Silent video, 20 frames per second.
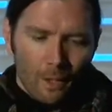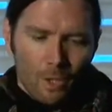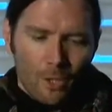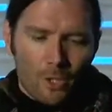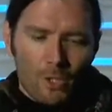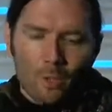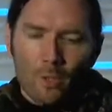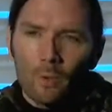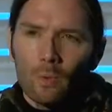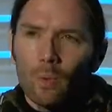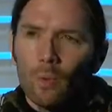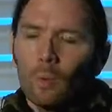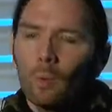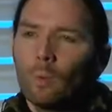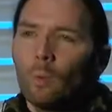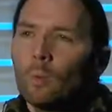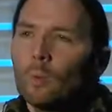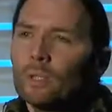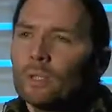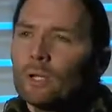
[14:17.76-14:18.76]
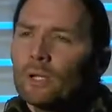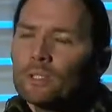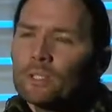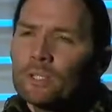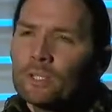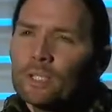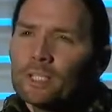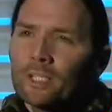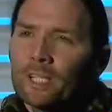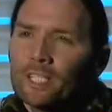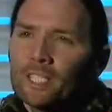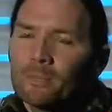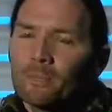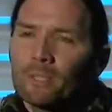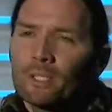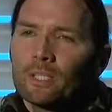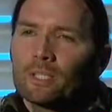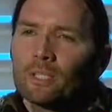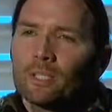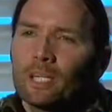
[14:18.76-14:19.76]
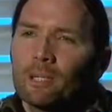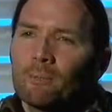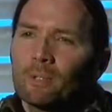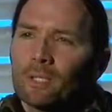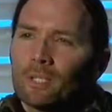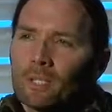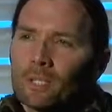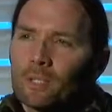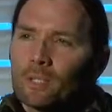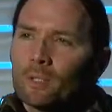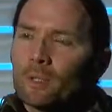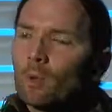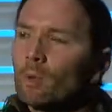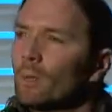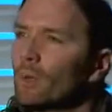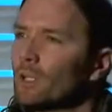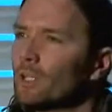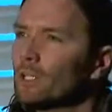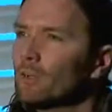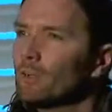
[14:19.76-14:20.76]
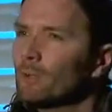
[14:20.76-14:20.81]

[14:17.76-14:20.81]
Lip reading: So we'll also discuss some of the dilemmas. What are the